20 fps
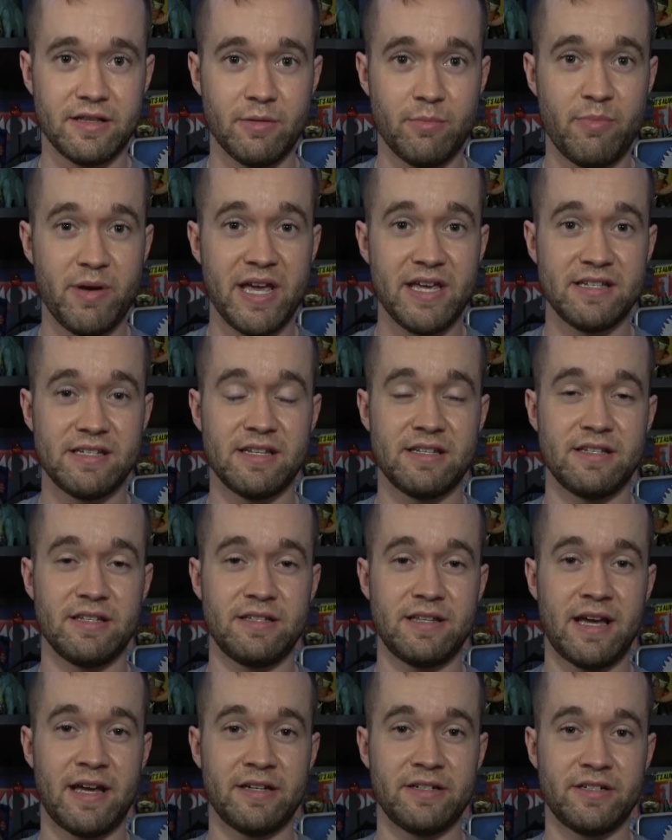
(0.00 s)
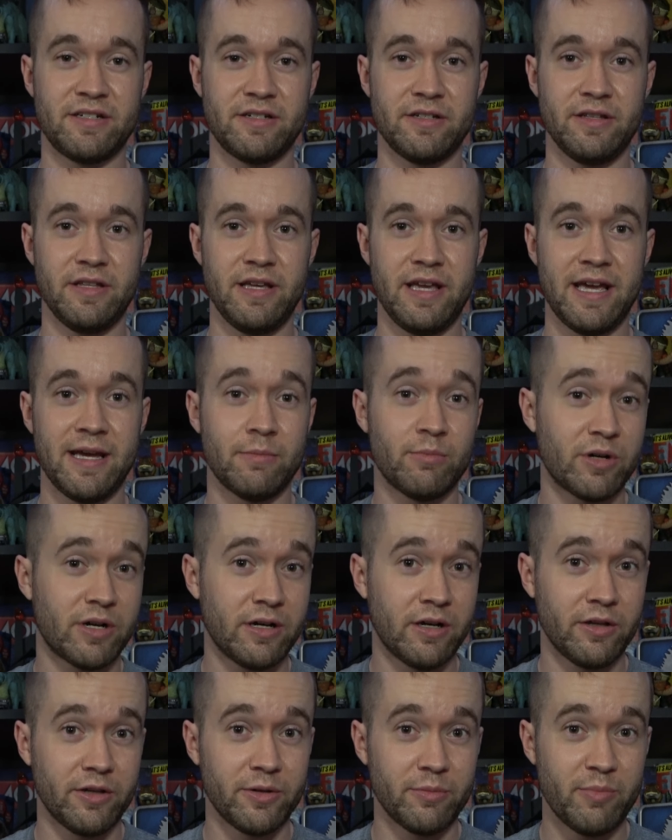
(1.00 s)
the base is attached to the amber
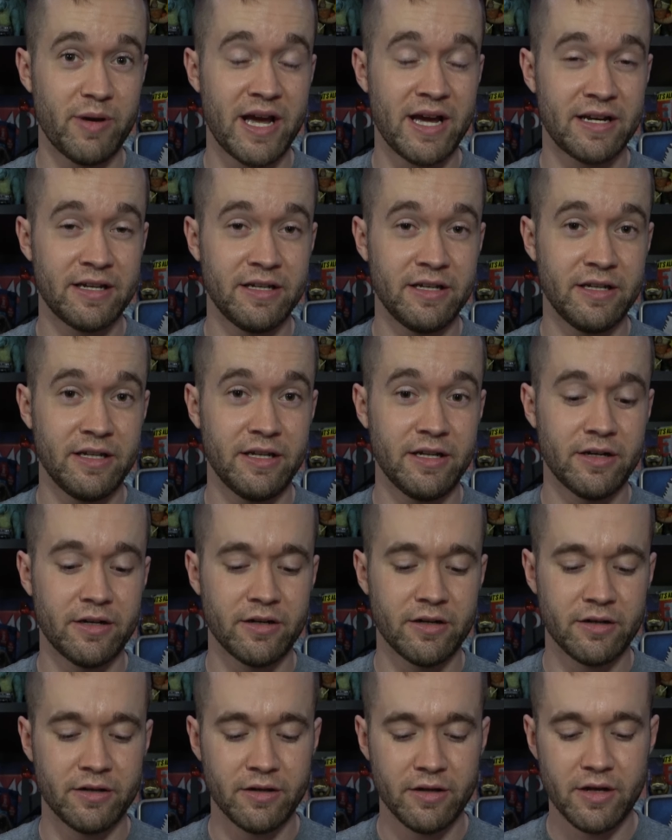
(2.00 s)
colored backing here,